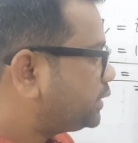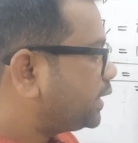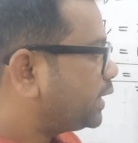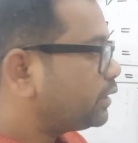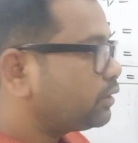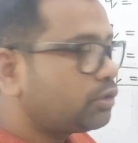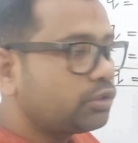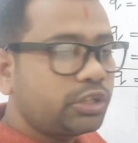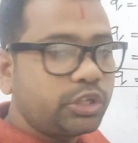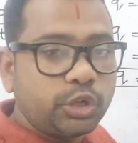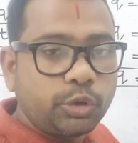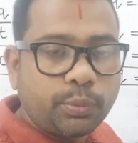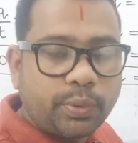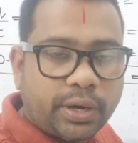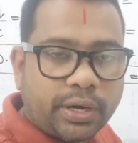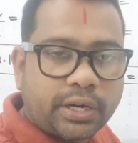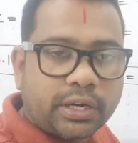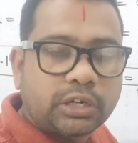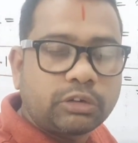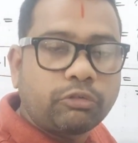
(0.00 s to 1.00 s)
to the ten to the
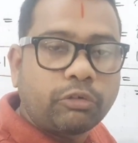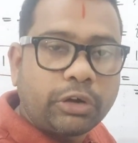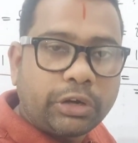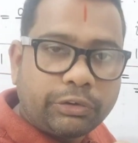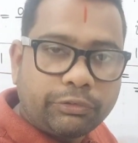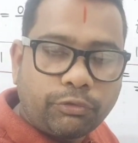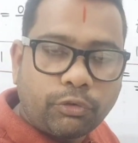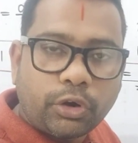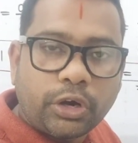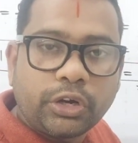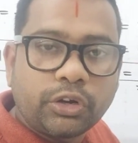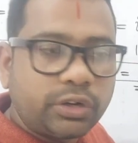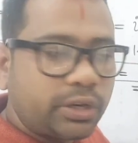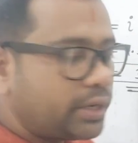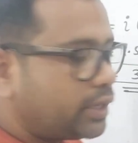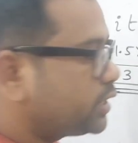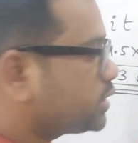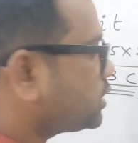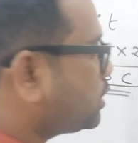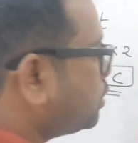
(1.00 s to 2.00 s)
numerator. twenty-four into
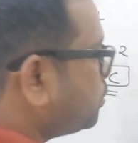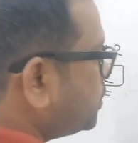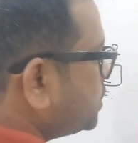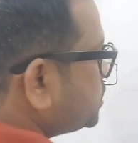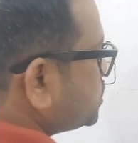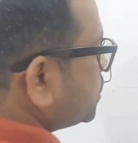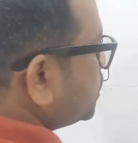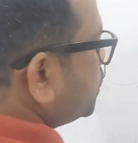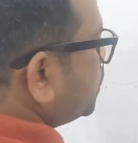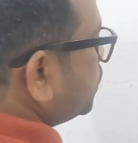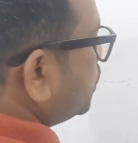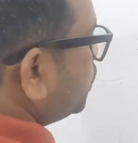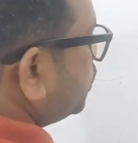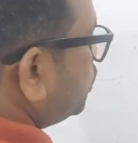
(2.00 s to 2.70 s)
ten is how much?